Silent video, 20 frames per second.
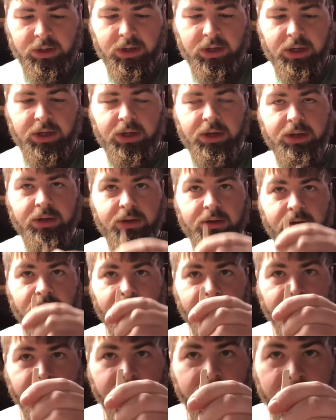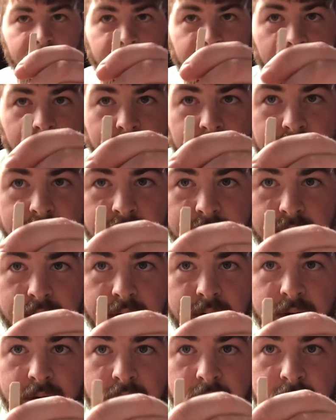And for the
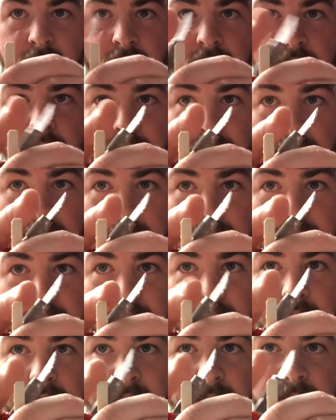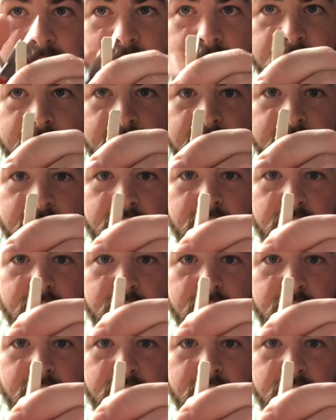tail, you want to taper that little